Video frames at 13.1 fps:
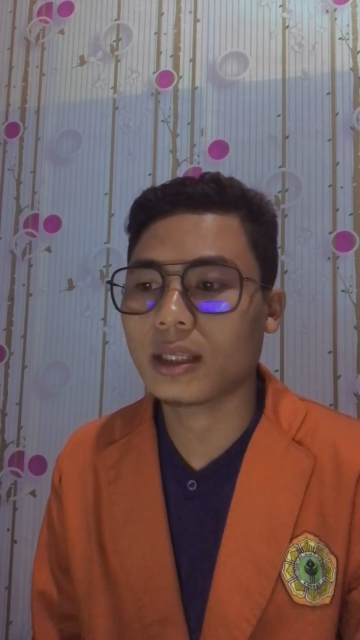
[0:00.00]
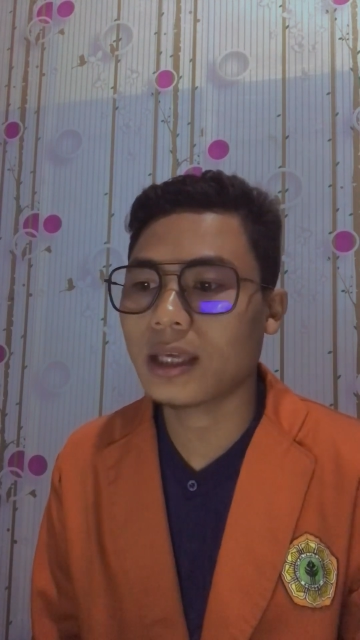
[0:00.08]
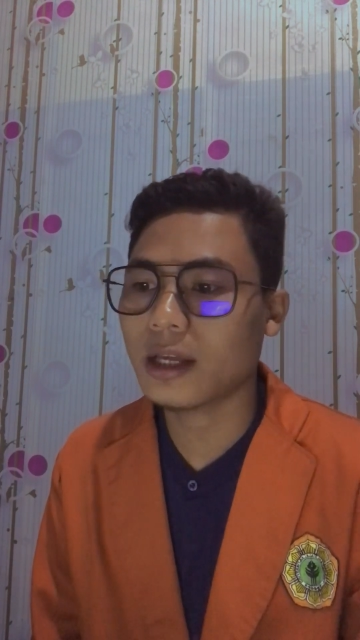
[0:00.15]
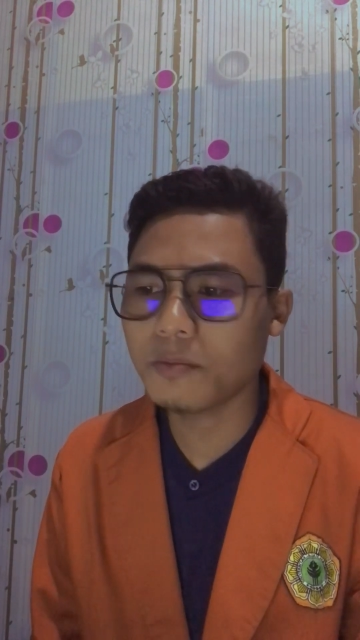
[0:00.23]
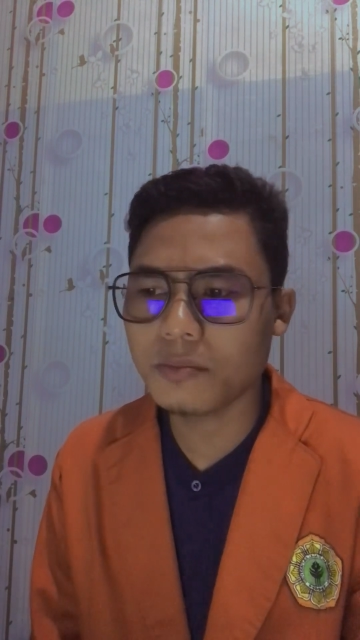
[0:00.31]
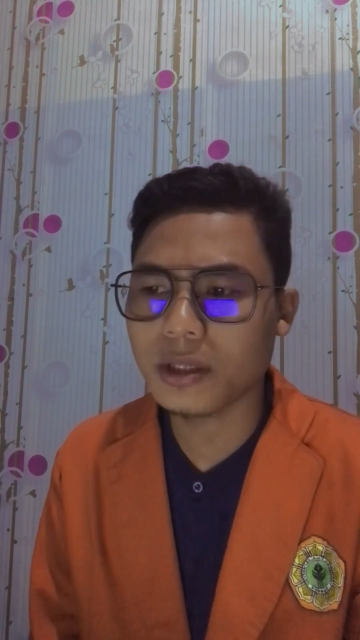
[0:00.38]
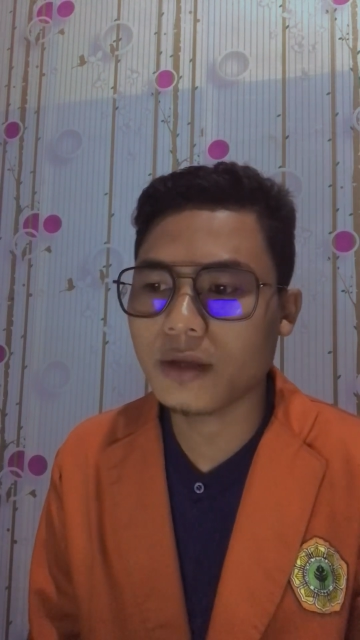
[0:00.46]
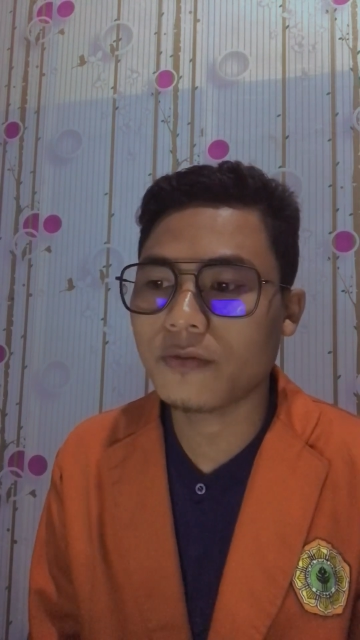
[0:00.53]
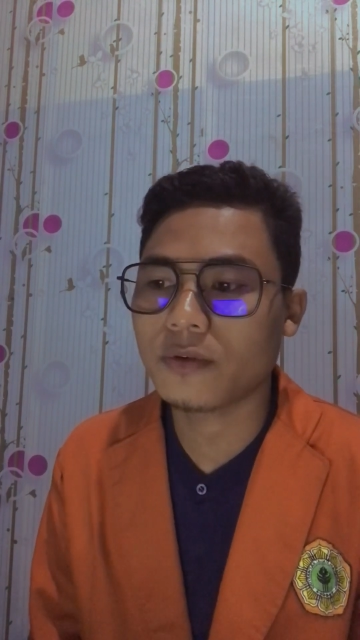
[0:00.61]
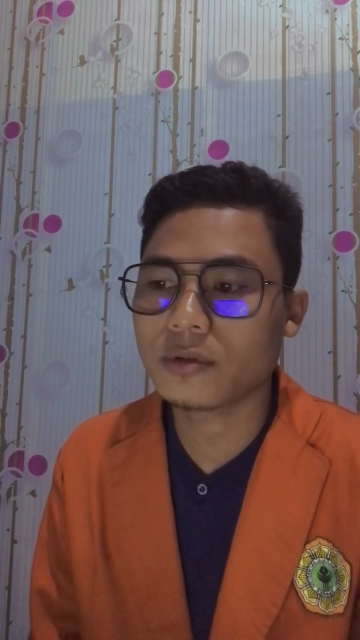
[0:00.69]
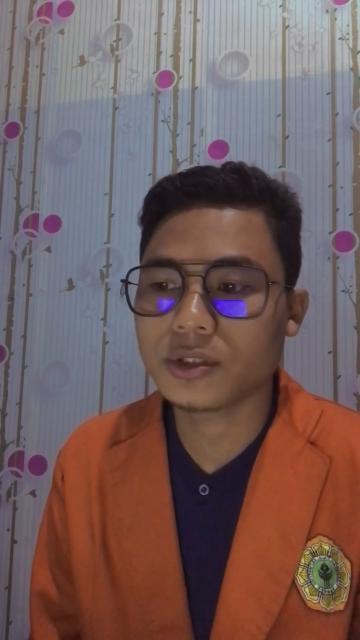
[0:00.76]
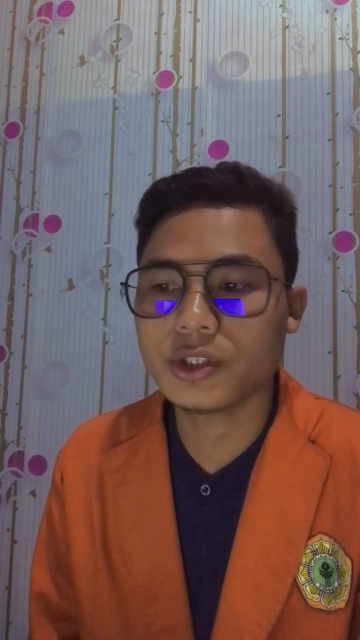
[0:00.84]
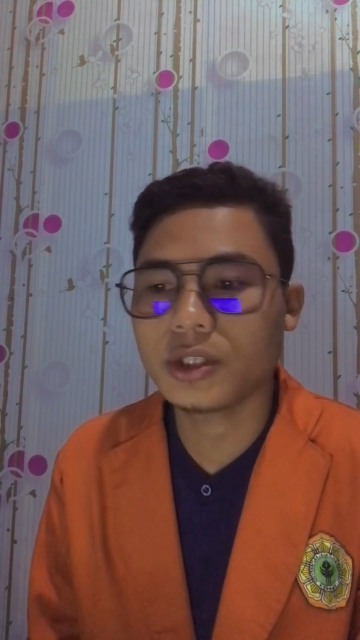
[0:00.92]
can be
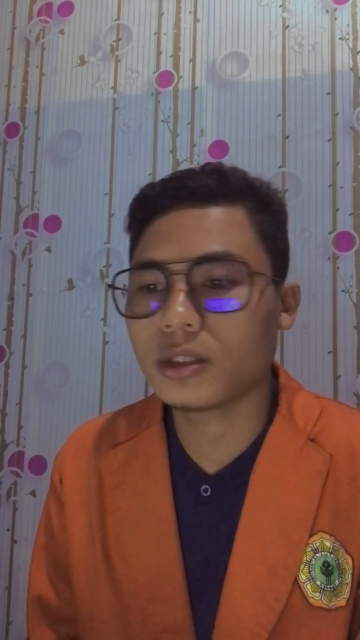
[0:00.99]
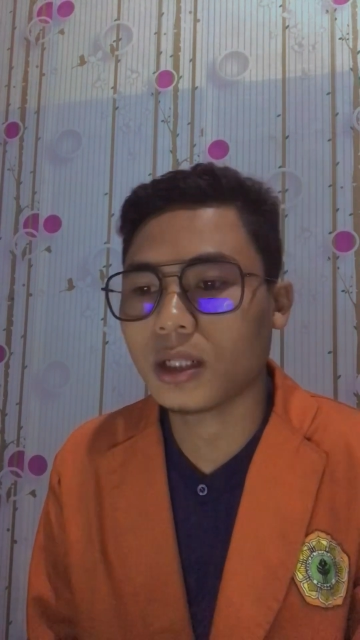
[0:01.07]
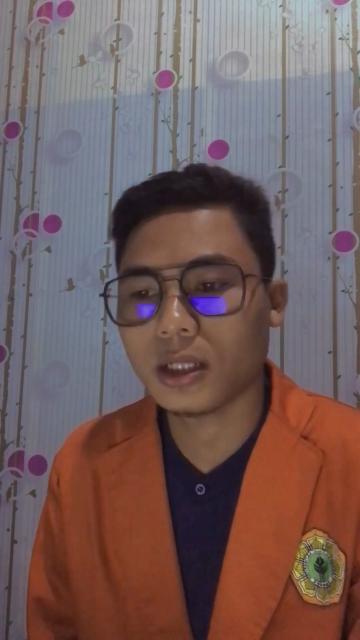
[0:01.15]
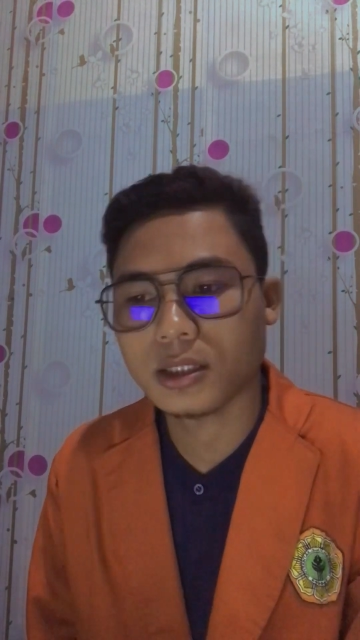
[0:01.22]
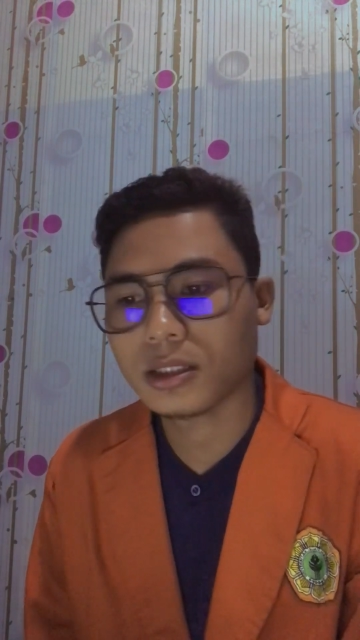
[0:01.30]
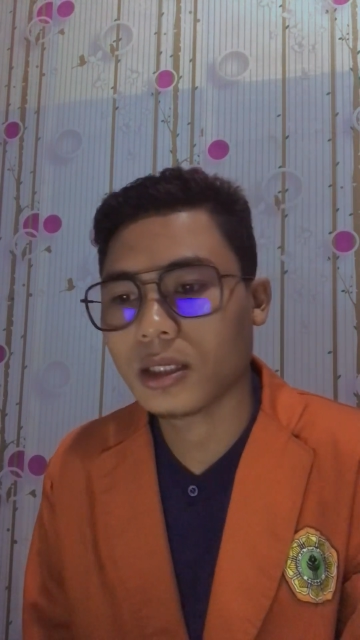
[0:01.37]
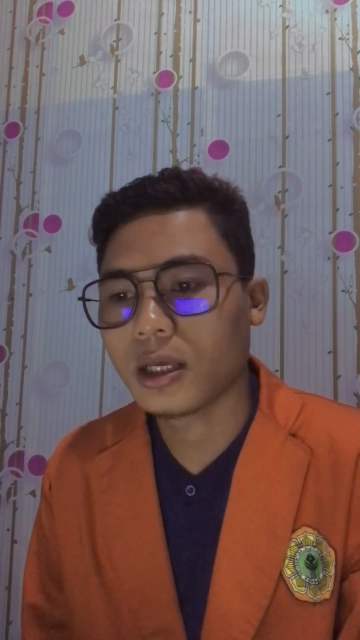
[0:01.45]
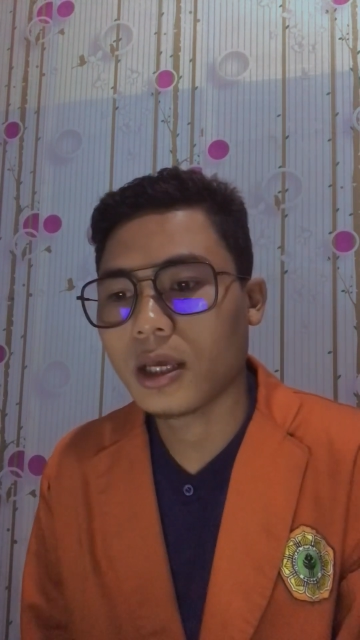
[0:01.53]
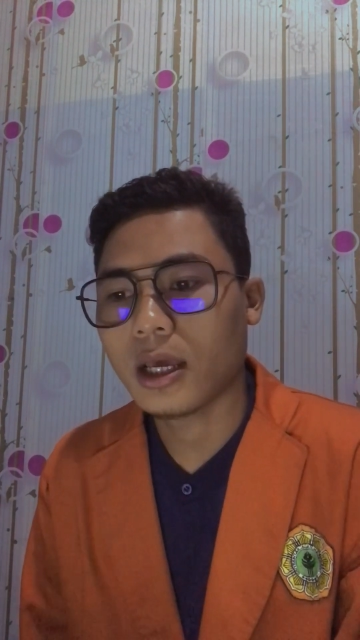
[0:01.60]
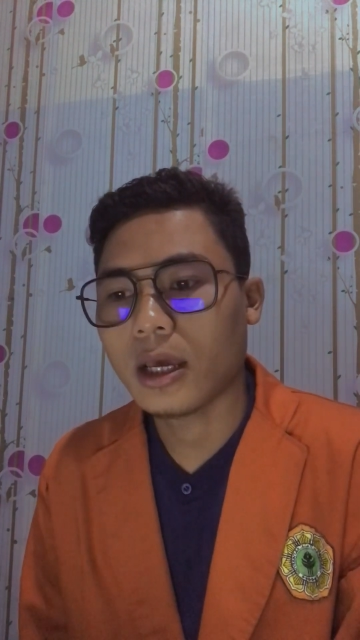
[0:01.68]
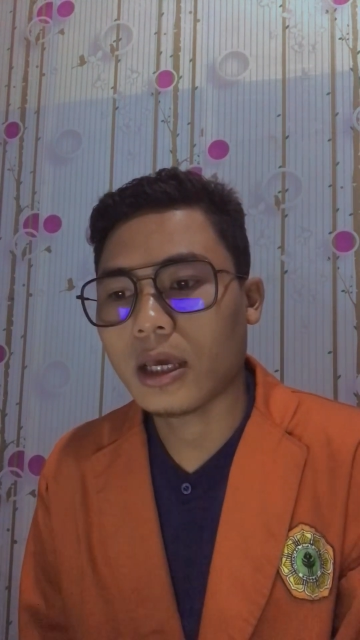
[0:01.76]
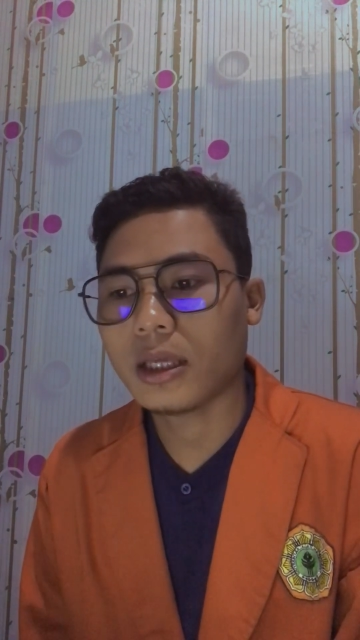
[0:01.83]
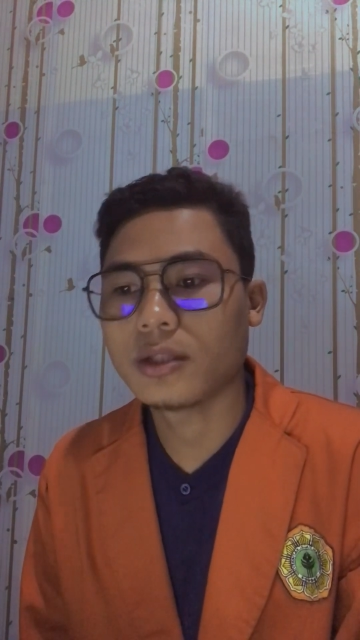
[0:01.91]
functionalized
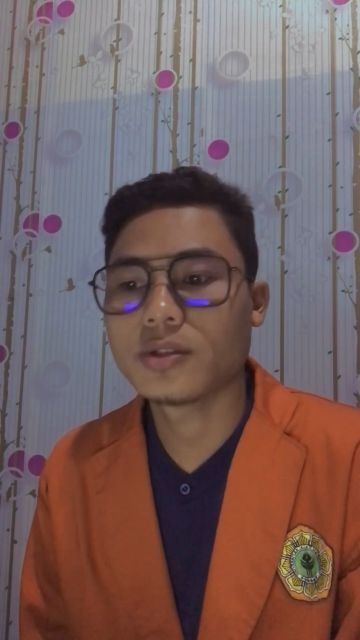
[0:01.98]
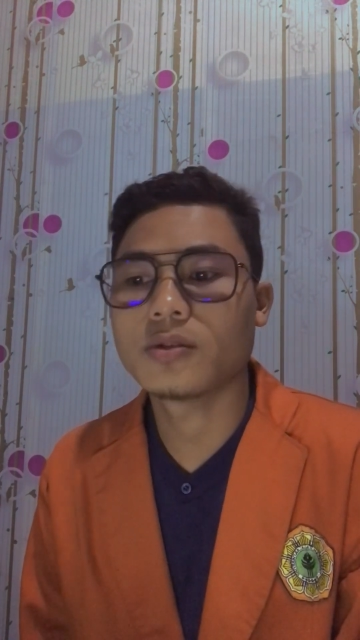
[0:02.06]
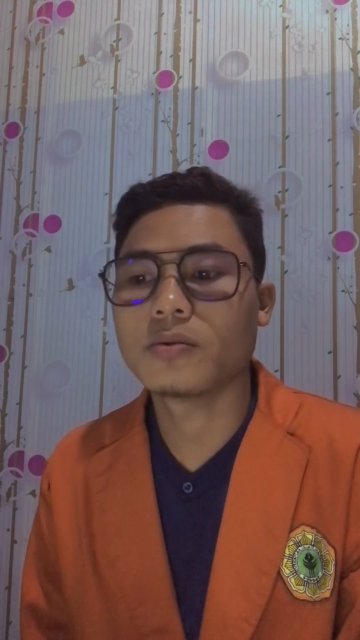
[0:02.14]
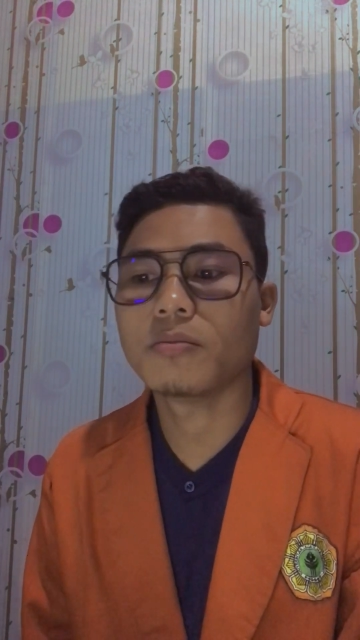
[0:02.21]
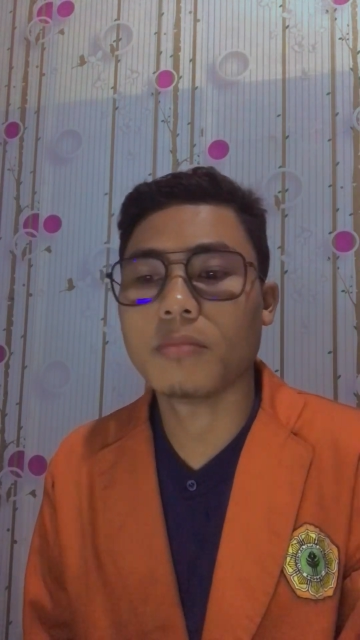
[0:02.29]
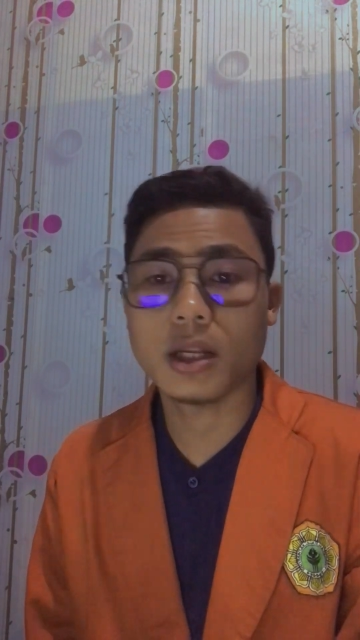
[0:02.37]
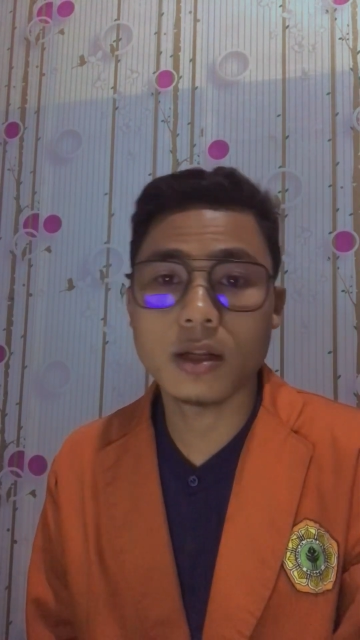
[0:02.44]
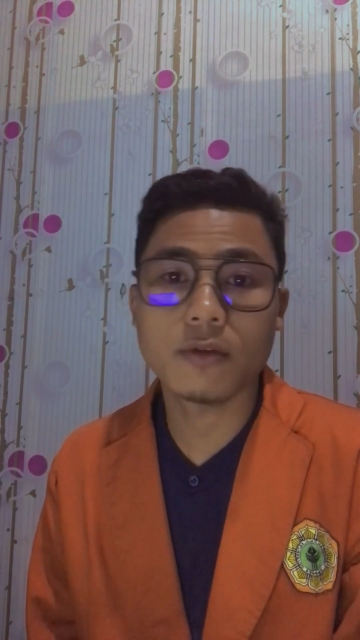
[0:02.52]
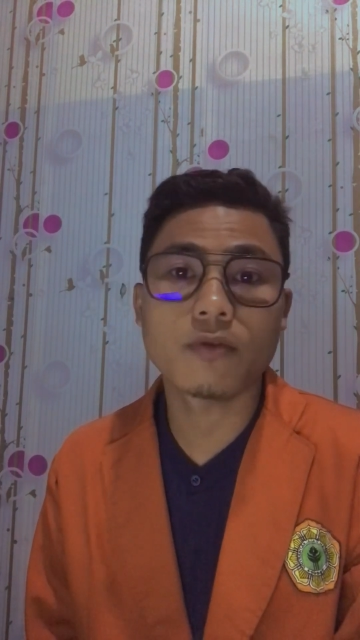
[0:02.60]
into many